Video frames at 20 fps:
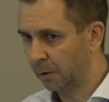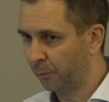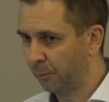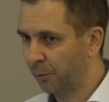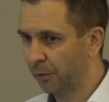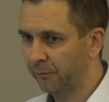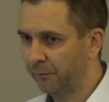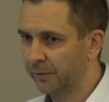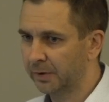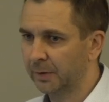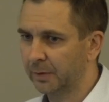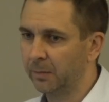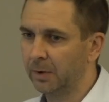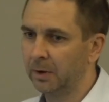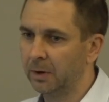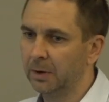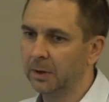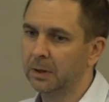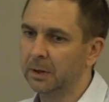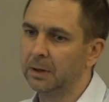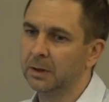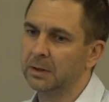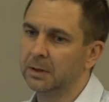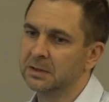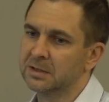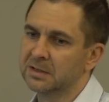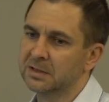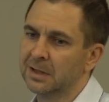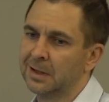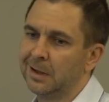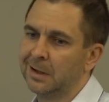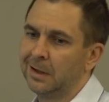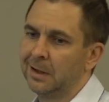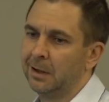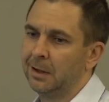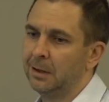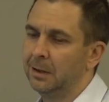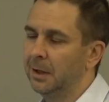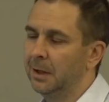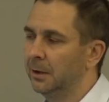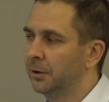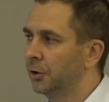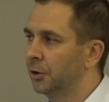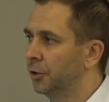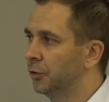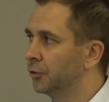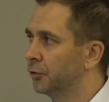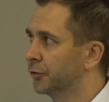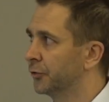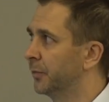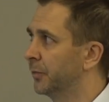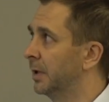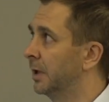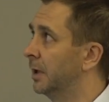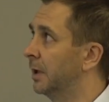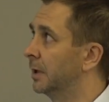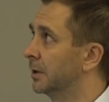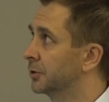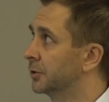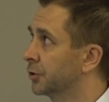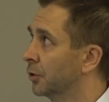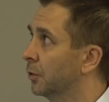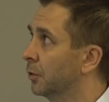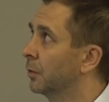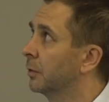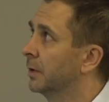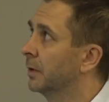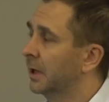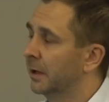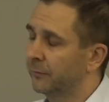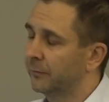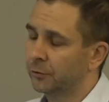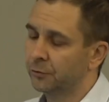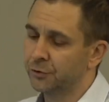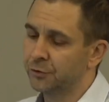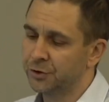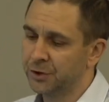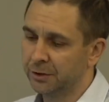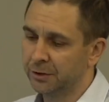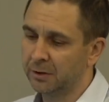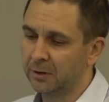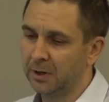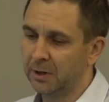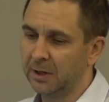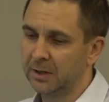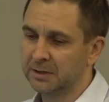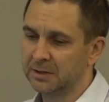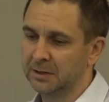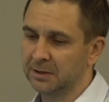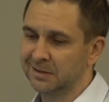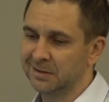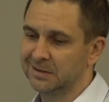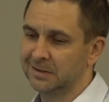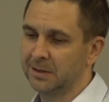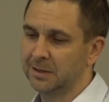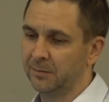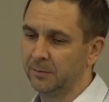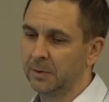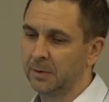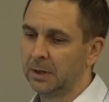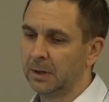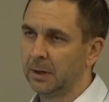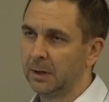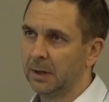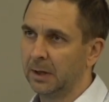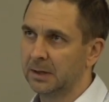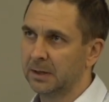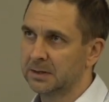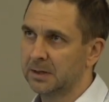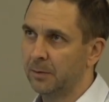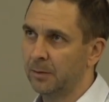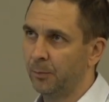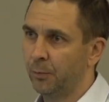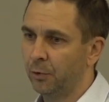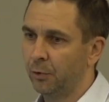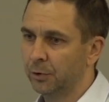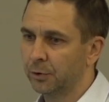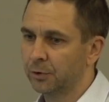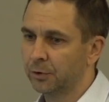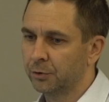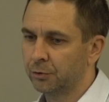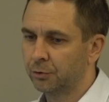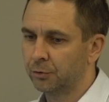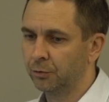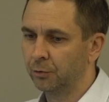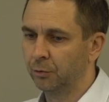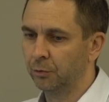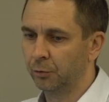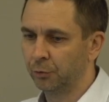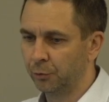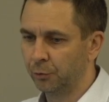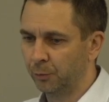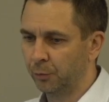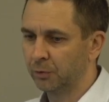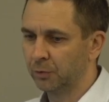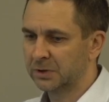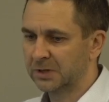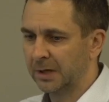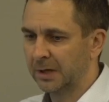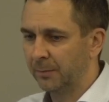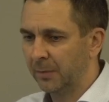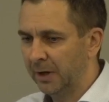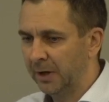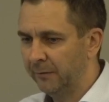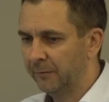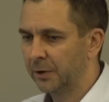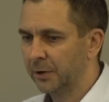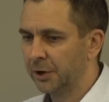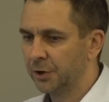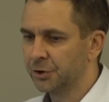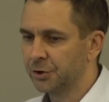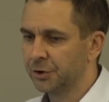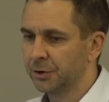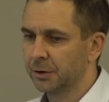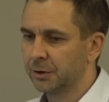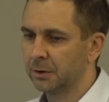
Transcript: profitable is land use. But so we have to generalize and at some point to put some average